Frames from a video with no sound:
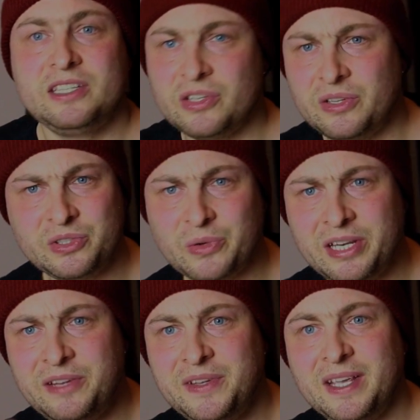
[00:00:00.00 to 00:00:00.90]
Do
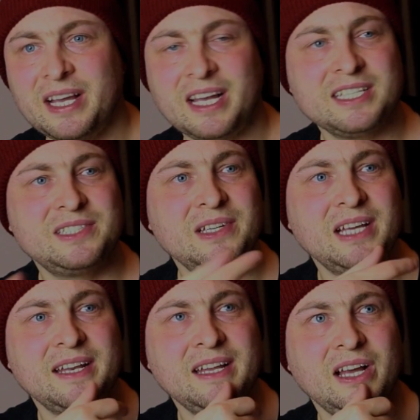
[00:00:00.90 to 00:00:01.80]
any of you guys do
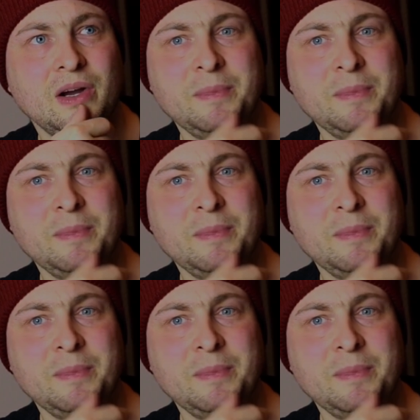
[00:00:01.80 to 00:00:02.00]
that now?